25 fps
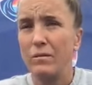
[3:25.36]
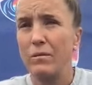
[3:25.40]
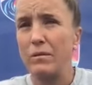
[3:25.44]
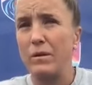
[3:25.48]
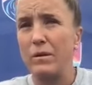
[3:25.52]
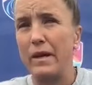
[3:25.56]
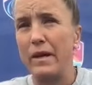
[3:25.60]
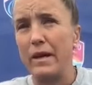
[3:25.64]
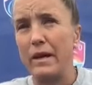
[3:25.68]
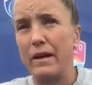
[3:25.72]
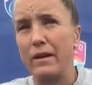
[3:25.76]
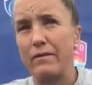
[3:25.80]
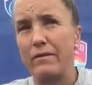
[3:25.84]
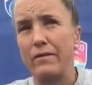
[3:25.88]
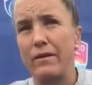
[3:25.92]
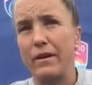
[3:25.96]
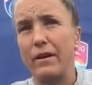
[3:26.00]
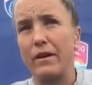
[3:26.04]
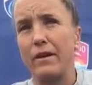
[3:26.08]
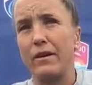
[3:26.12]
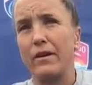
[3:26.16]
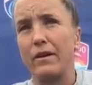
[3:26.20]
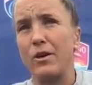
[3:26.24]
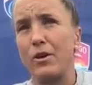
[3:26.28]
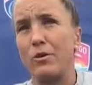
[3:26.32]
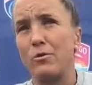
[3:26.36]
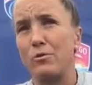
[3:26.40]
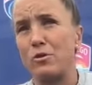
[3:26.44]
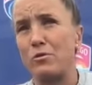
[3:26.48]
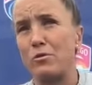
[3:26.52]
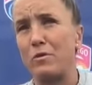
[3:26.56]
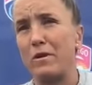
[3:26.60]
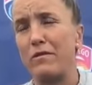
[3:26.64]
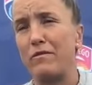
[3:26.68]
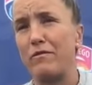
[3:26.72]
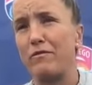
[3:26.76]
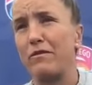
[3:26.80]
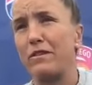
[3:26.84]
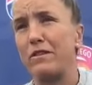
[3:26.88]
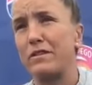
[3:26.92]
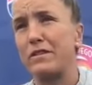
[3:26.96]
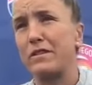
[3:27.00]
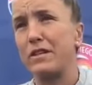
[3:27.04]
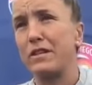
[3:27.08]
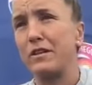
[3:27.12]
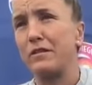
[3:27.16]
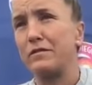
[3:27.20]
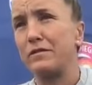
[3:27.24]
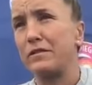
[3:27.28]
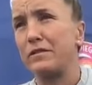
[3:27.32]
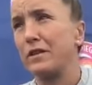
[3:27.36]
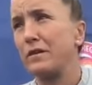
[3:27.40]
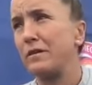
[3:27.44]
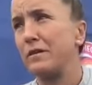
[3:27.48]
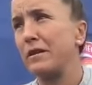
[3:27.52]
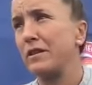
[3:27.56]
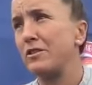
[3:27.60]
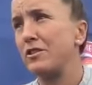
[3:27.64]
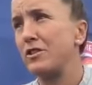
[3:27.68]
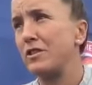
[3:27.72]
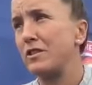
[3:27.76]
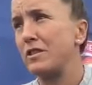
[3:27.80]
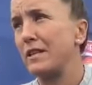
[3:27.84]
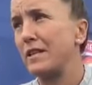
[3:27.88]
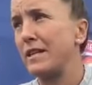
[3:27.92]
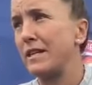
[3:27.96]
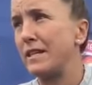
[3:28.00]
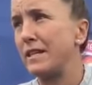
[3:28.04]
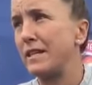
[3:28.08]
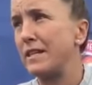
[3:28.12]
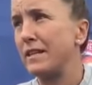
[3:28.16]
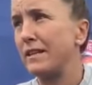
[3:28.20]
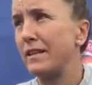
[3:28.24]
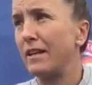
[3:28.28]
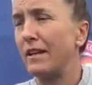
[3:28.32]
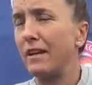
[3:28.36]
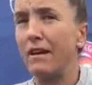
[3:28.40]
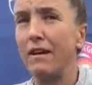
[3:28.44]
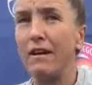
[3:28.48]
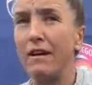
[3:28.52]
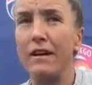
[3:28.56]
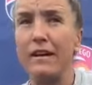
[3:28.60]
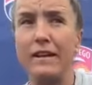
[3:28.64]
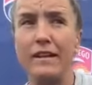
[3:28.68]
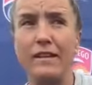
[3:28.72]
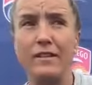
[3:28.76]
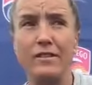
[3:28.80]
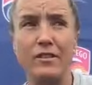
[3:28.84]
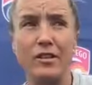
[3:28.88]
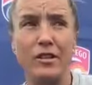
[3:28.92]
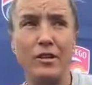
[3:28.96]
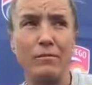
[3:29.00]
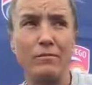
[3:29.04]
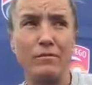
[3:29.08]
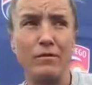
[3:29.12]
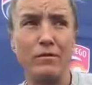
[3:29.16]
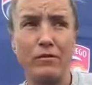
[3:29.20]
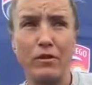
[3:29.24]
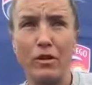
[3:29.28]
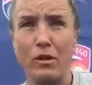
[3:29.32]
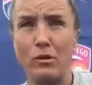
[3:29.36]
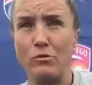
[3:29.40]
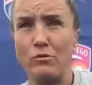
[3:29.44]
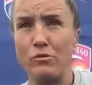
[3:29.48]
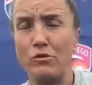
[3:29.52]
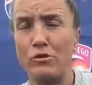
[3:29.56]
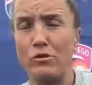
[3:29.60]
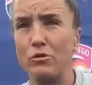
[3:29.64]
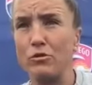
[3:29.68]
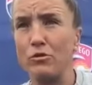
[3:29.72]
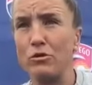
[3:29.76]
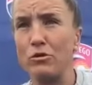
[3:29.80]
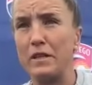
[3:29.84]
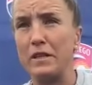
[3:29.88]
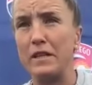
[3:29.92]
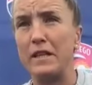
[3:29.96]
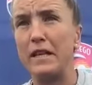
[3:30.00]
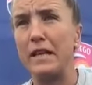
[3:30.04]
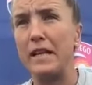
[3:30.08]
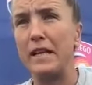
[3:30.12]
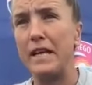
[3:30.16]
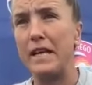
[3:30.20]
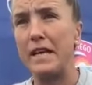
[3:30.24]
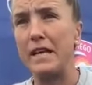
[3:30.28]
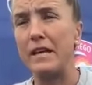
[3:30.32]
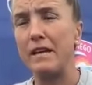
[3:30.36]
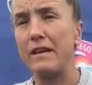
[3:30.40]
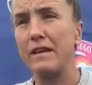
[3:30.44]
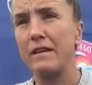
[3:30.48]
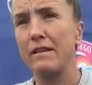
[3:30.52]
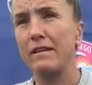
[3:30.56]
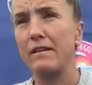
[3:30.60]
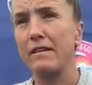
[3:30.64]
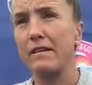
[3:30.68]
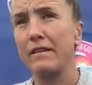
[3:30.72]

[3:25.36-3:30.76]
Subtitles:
Yeah, I think her goals speak for itself, don't it? She's leading the line in terms of goals scored in the league.